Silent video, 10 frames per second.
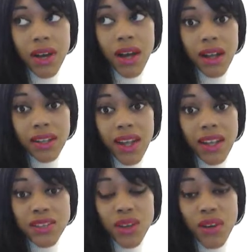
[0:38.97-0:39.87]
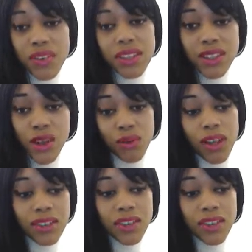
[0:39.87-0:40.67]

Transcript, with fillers: uh, not until every, you know, not